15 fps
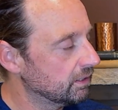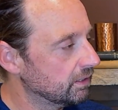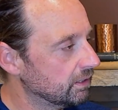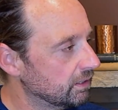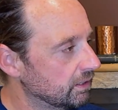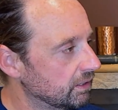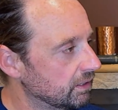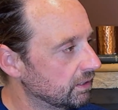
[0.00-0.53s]

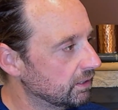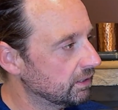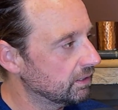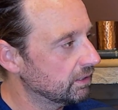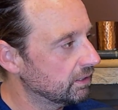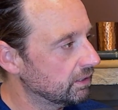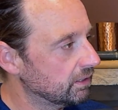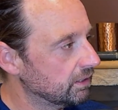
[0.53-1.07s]

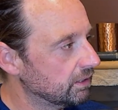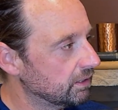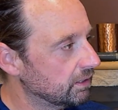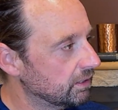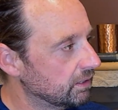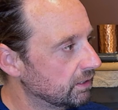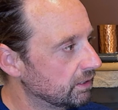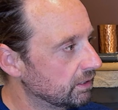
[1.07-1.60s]

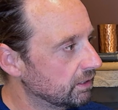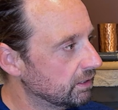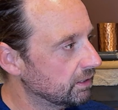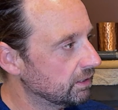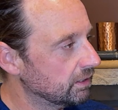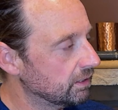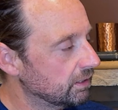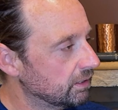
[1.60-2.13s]

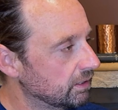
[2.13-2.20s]
No words are spoken by the person on screen.